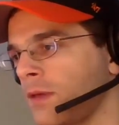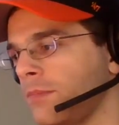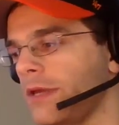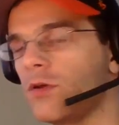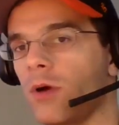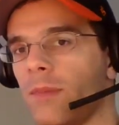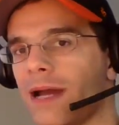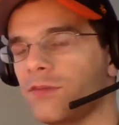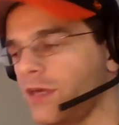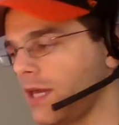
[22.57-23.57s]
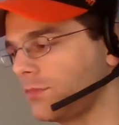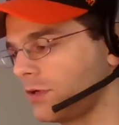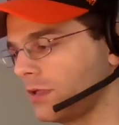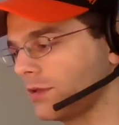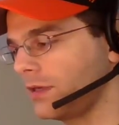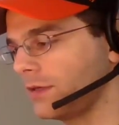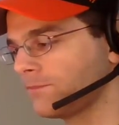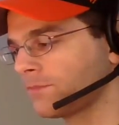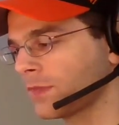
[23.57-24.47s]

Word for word: made their way back to Camp Green Lake,